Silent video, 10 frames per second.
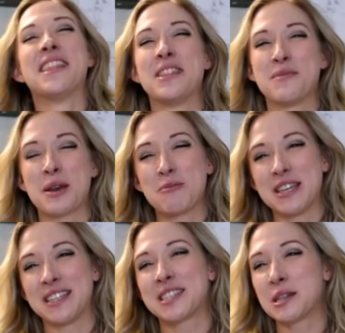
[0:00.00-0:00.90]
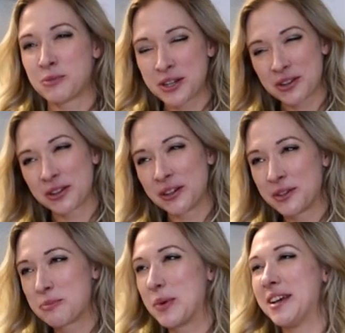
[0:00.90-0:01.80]
And they might be somewhat
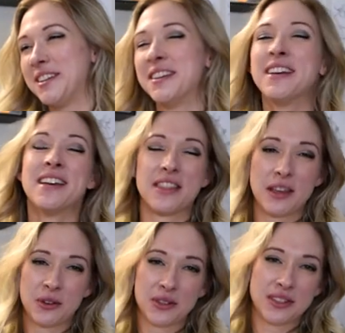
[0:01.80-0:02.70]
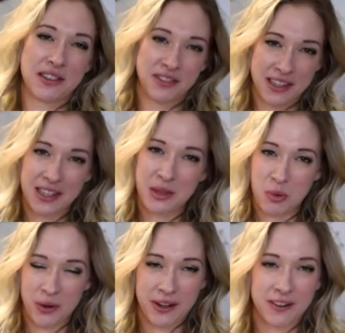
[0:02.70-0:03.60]
crude, but they will definitely get the
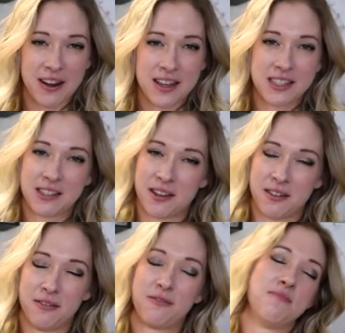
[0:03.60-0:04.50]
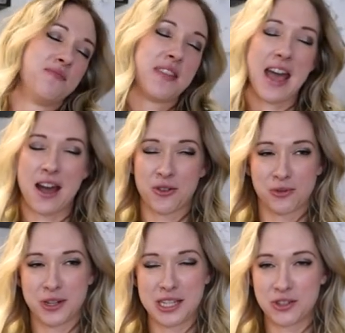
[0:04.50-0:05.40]
point across of how
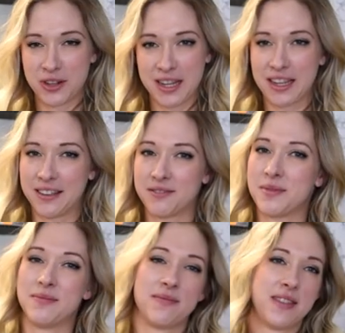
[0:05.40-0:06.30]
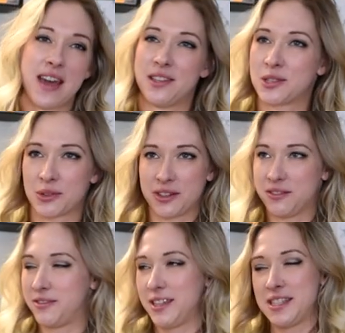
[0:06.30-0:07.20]
restringing that sort
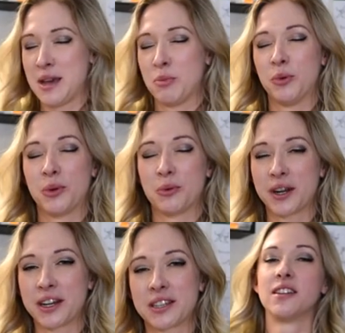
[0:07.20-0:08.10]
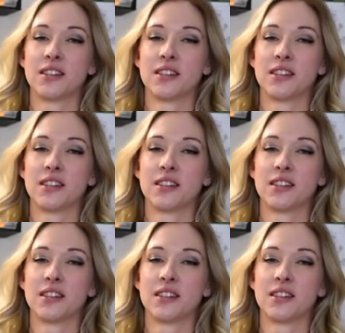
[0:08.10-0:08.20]
of example would work.